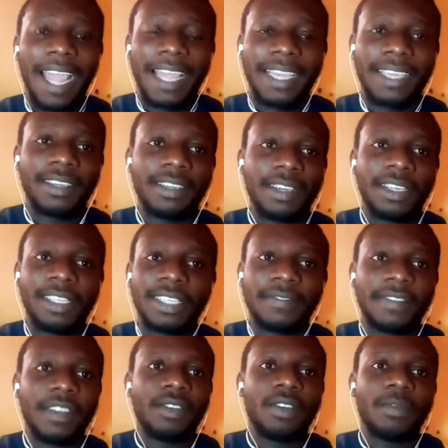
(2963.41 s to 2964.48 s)
I got
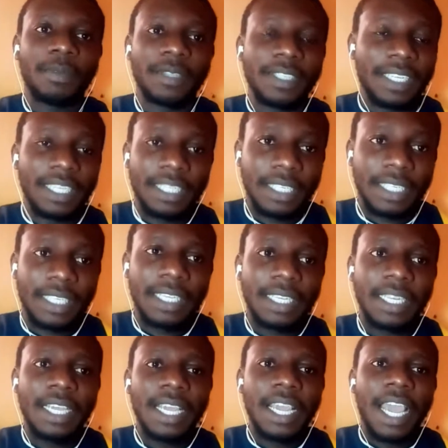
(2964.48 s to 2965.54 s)
developed in the
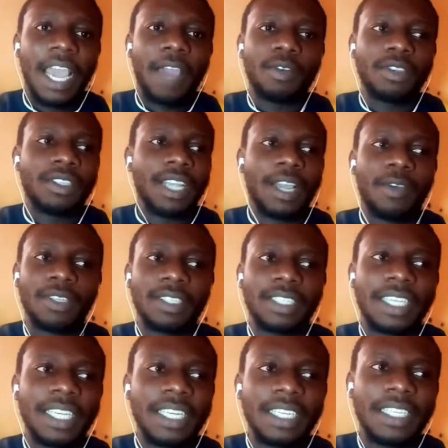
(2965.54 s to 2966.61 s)
skill. I was
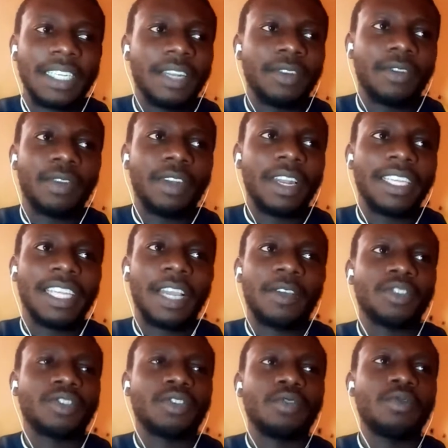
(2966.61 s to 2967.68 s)
gaining the knowledge. I
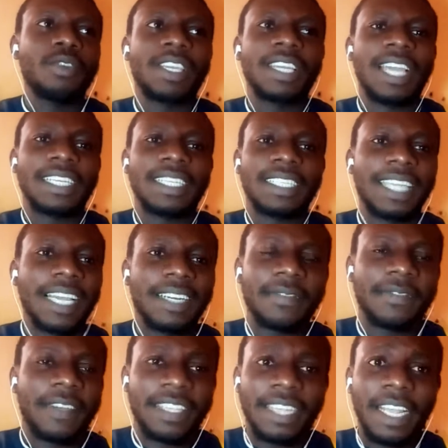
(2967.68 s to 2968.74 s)
was not looking at the
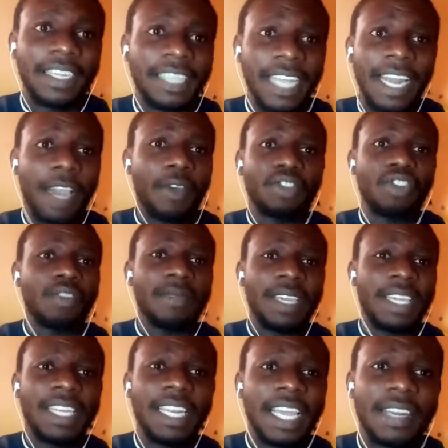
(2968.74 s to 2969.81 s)
sacrifice then. Then I was not
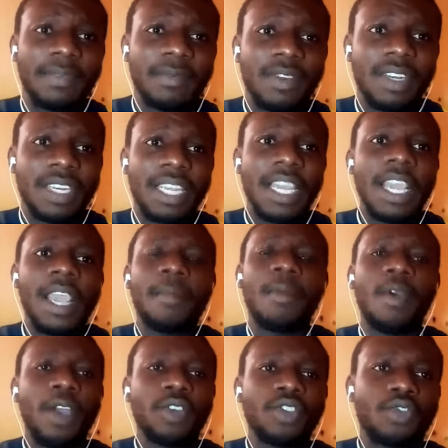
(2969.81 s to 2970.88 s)
making any money,
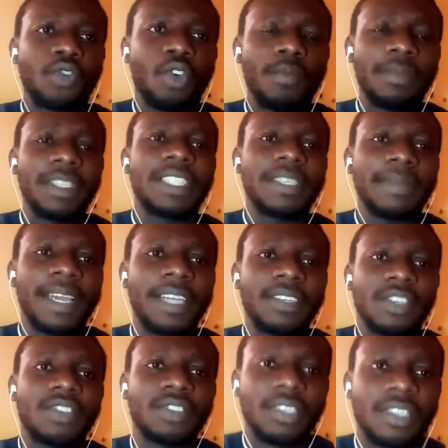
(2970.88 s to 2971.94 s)
but I was committing my
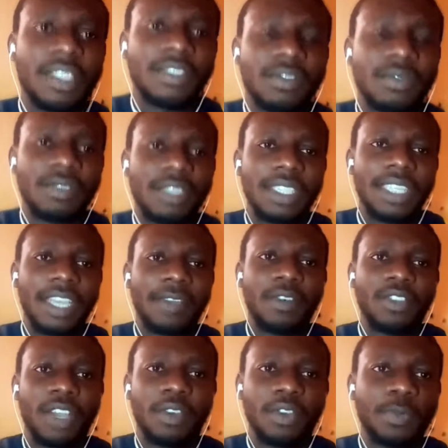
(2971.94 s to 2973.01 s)
resources to it. I
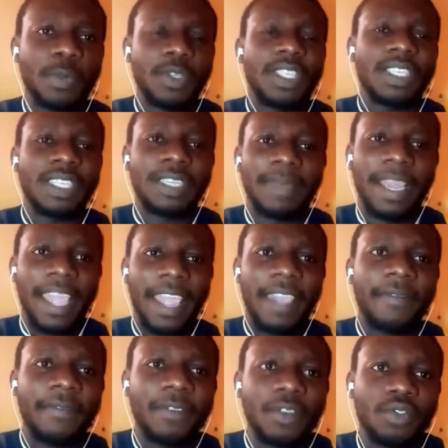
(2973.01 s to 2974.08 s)
was putting in my
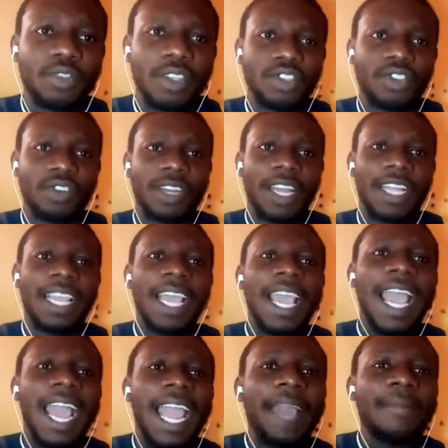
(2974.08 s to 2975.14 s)
effort to ensure that
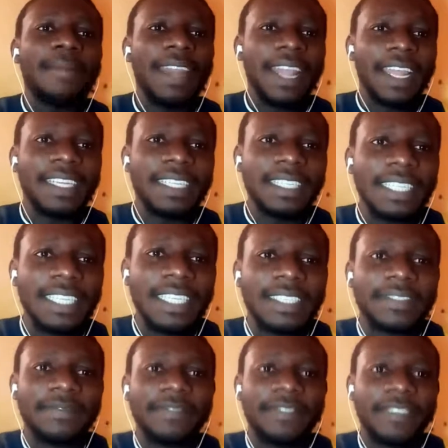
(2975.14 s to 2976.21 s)
I am learning
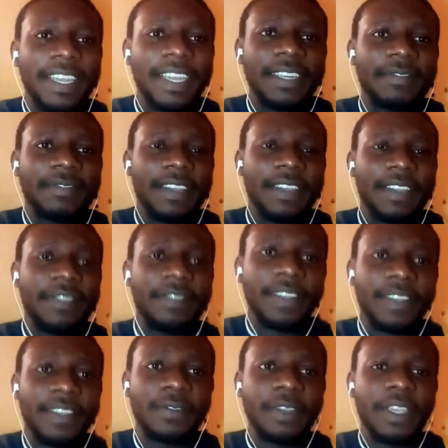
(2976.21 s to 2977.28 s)
this very, very,
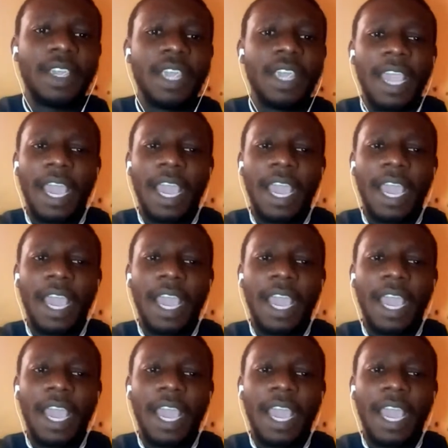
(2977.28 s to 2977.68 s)
very, very.